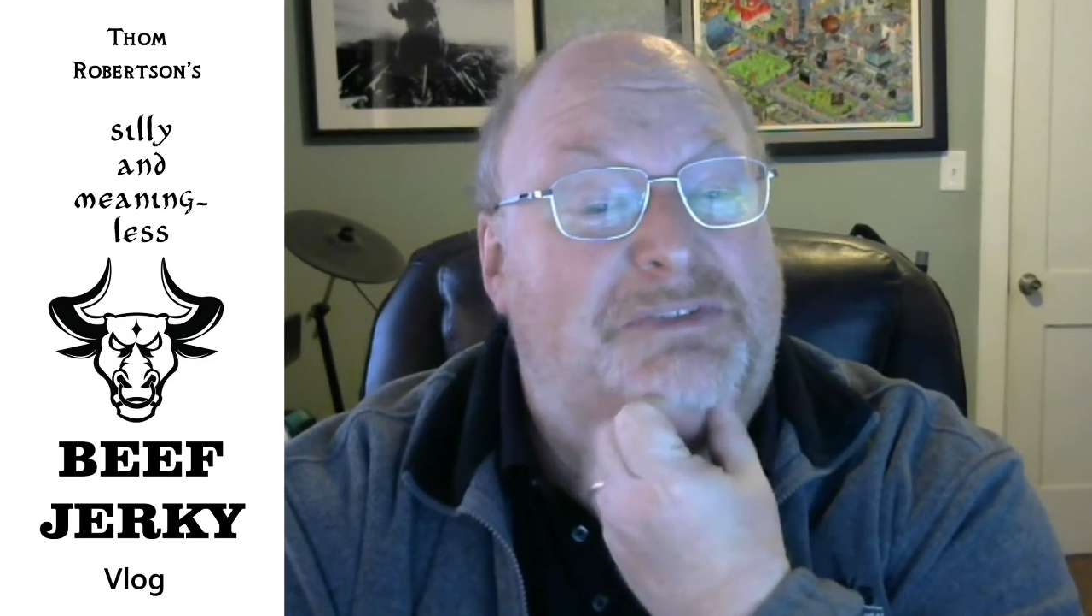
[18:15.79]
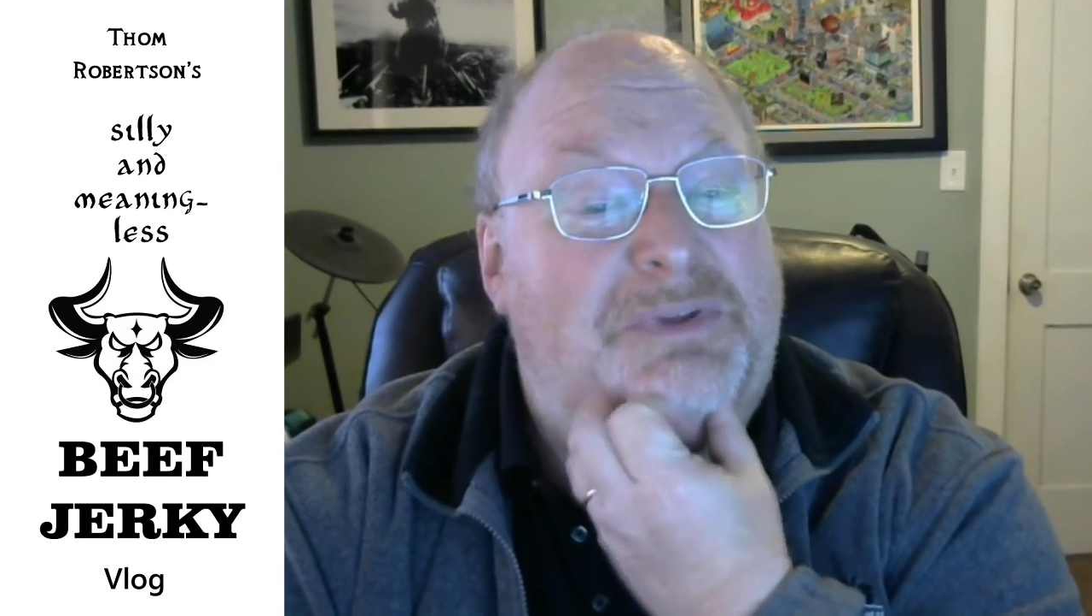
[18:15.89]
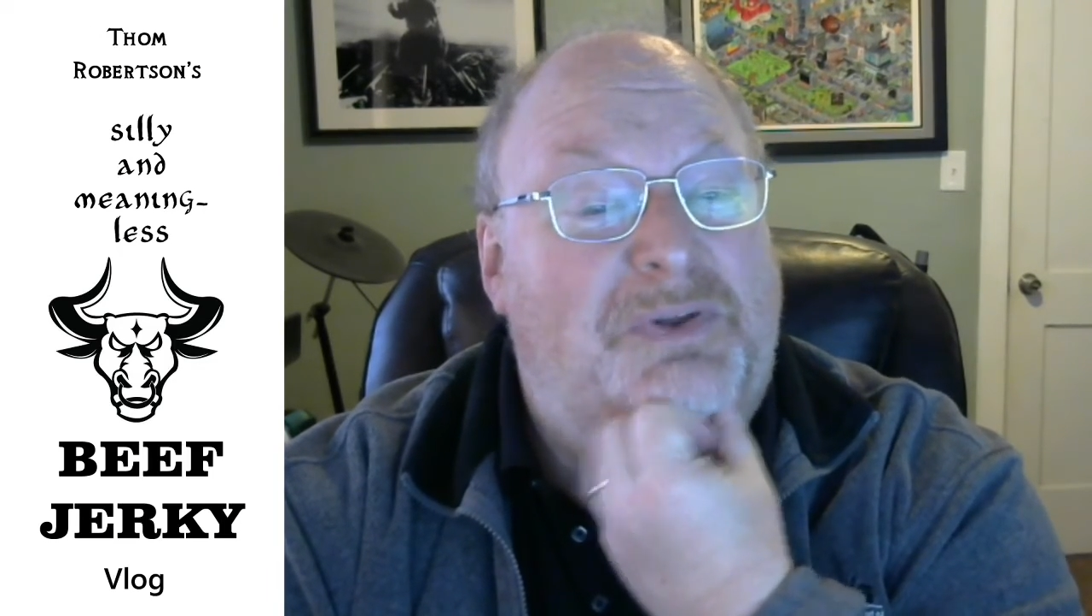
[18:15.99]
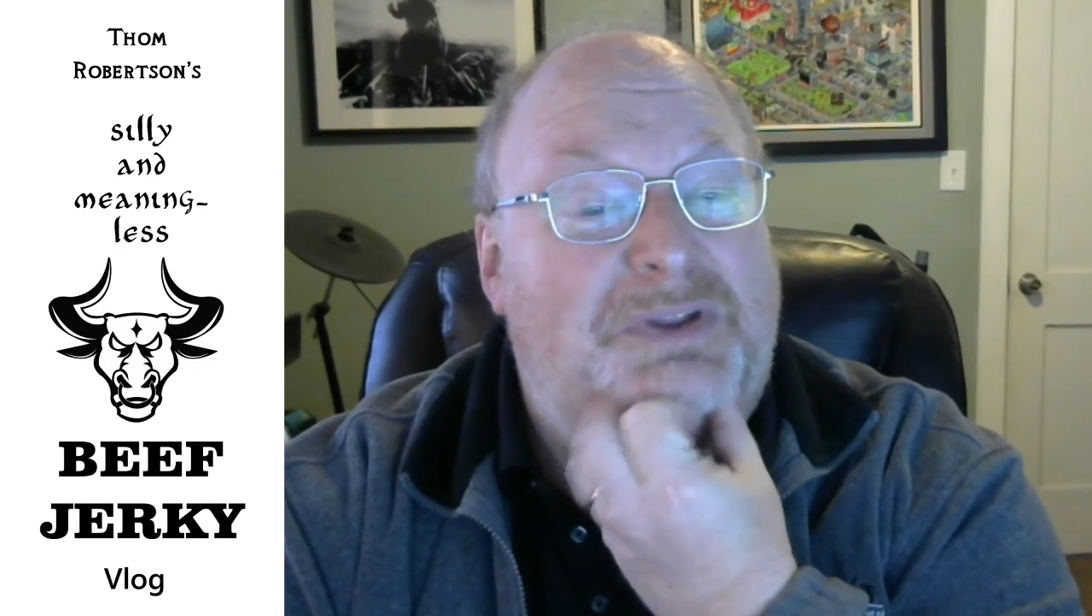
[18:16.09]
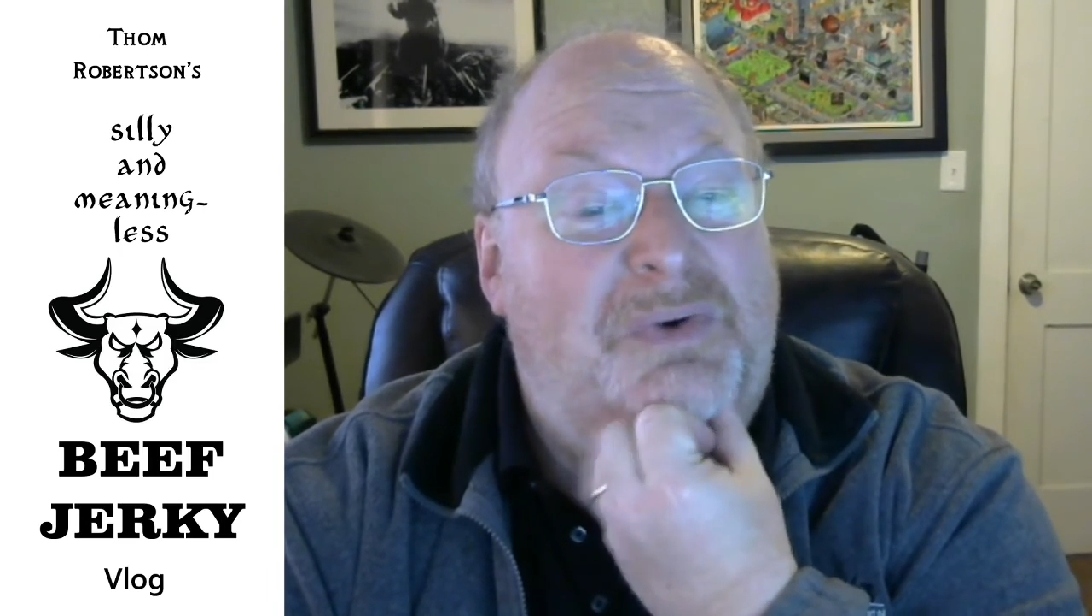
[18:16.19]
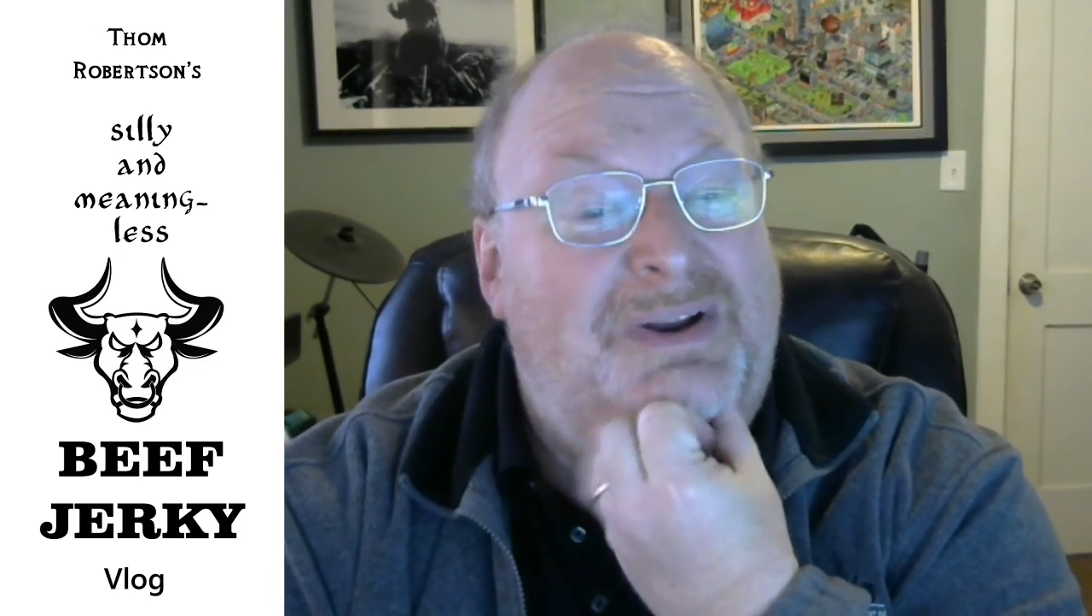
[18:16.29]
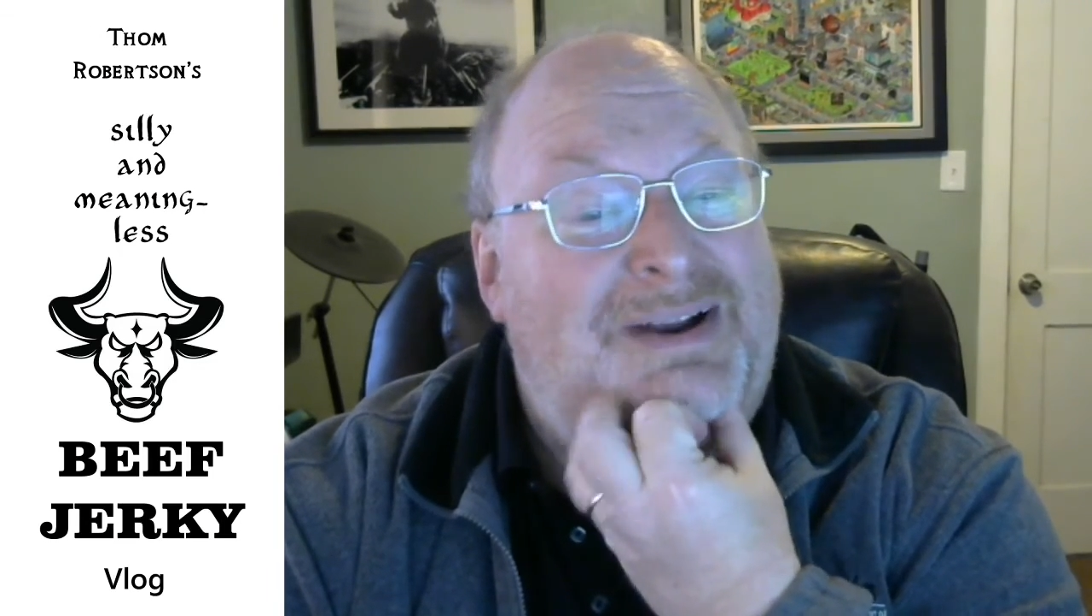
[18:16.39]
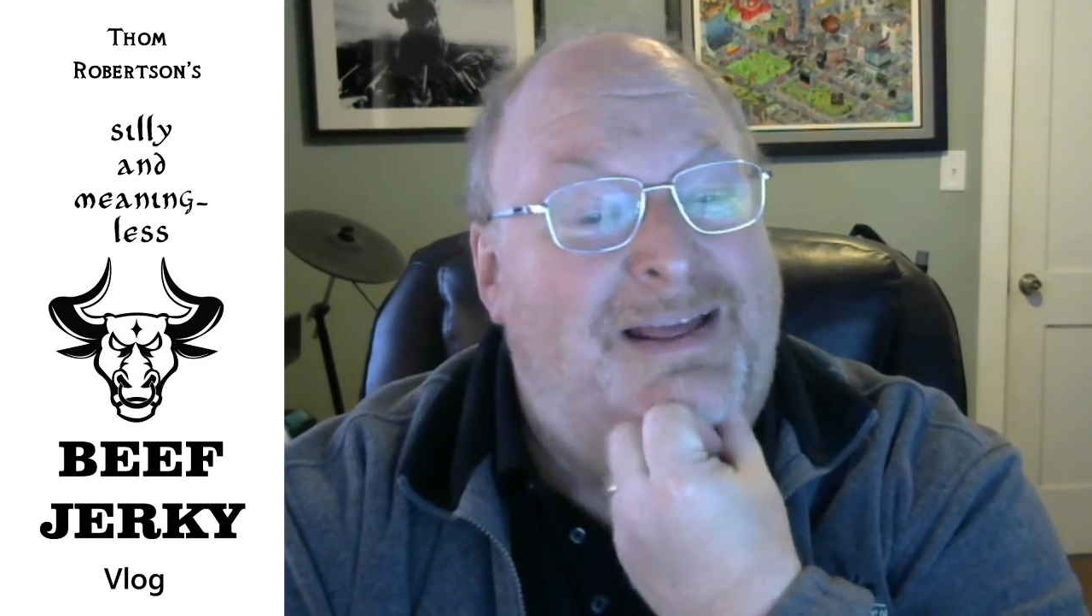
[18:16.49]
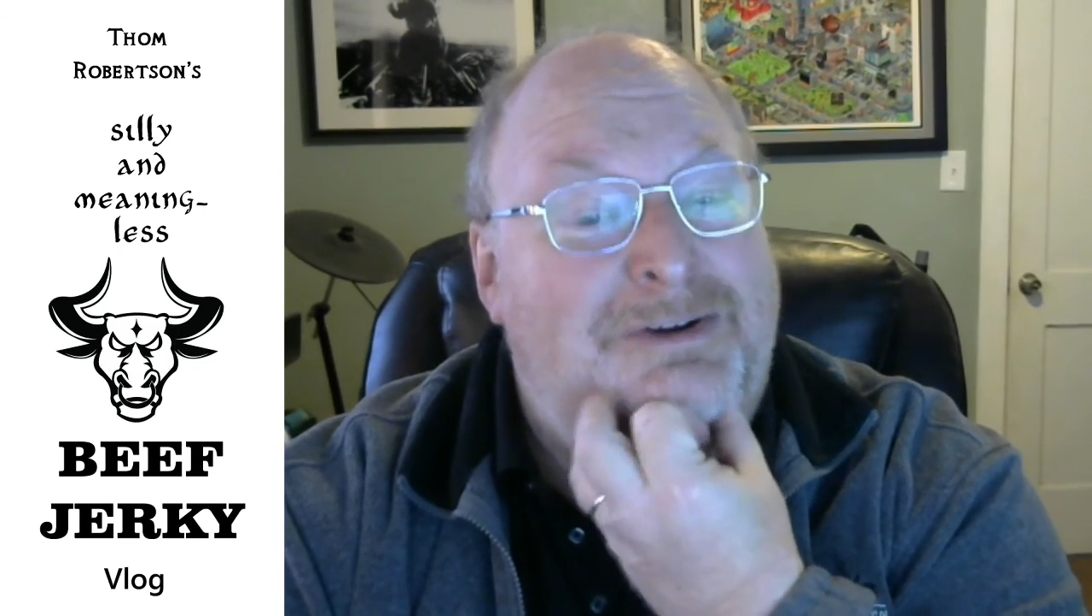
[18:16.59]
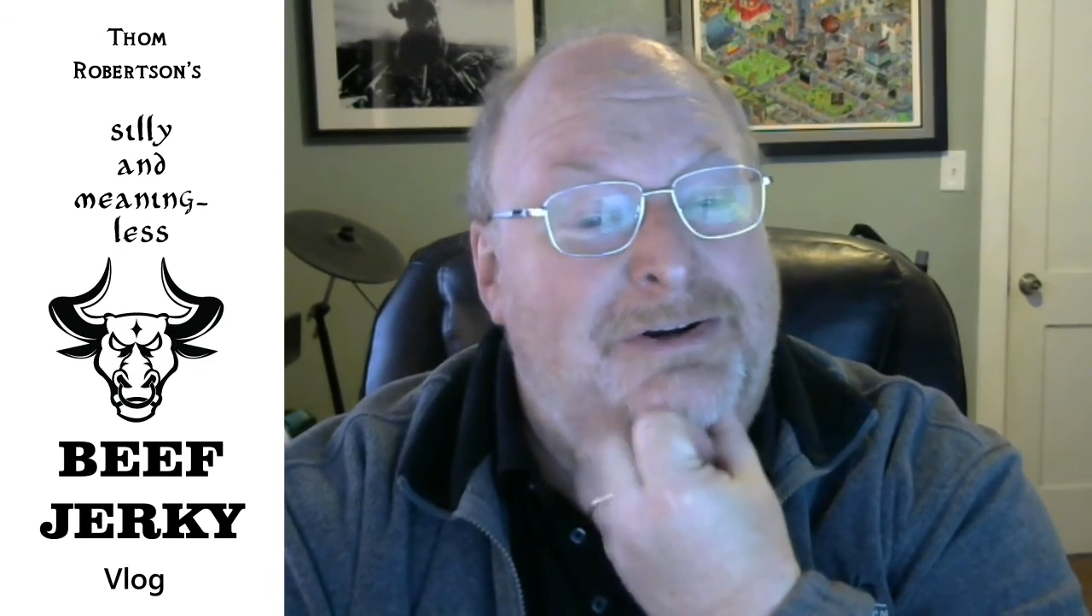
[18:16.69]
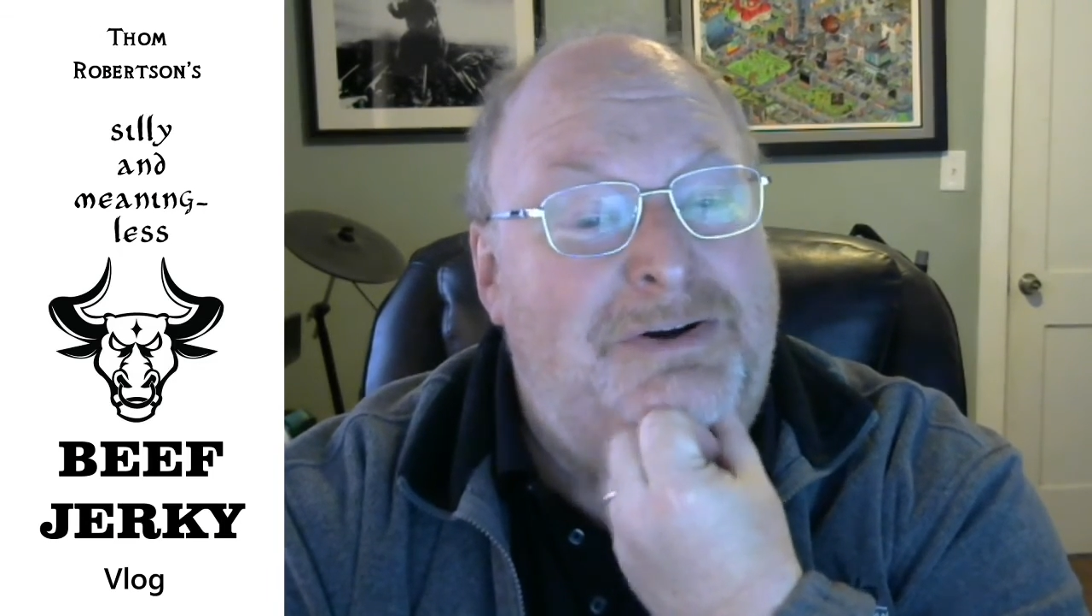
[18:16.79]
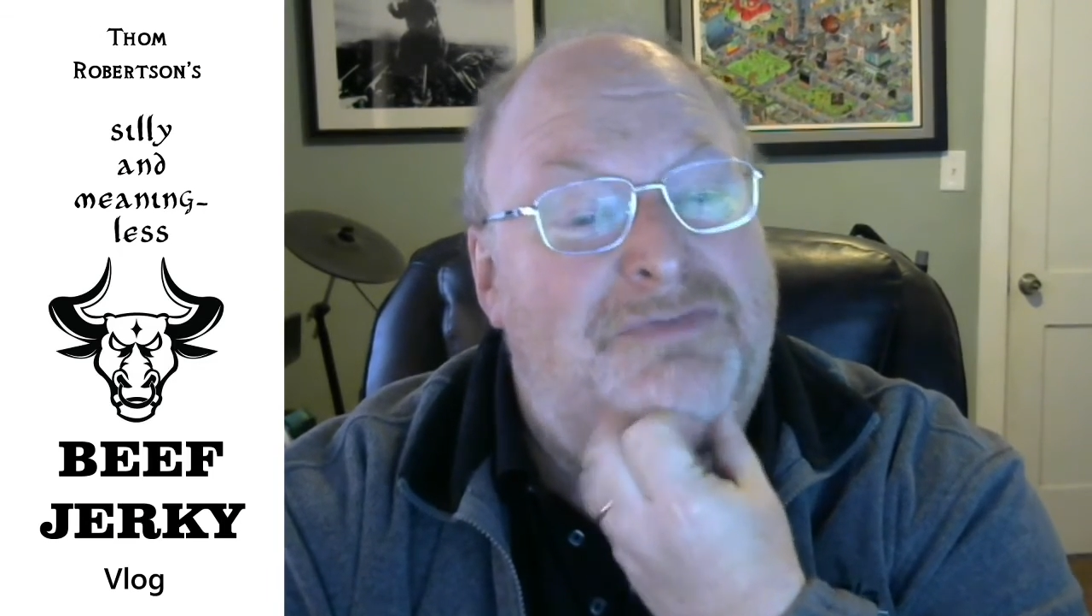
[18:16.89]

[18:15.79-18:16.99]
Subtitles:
with only one letter